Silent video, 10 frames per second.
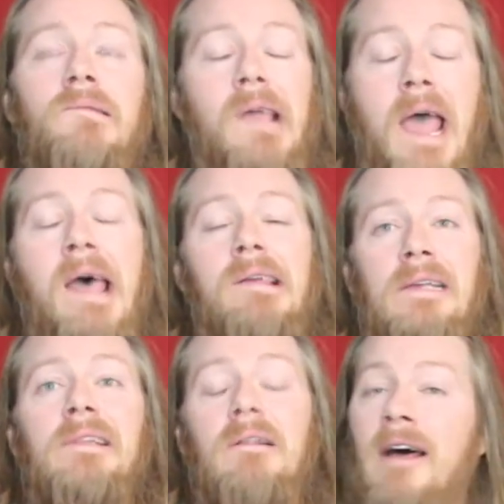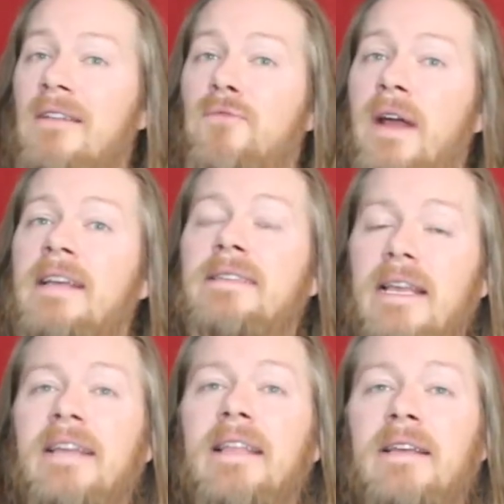Yeah, in a lot of ways,
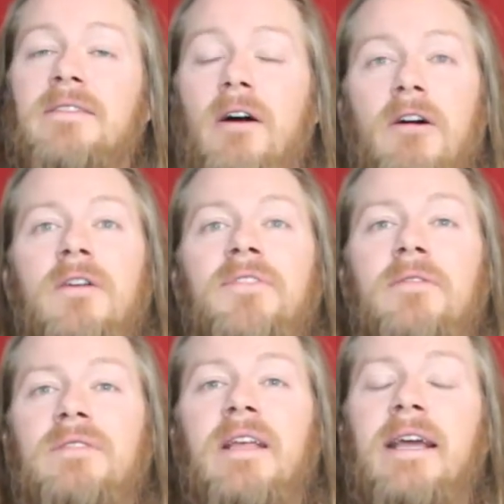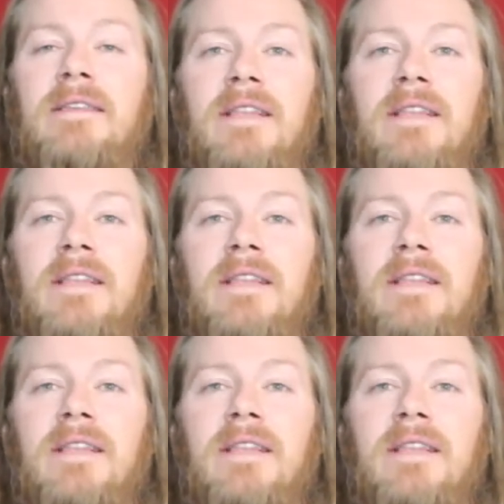it is all of those things.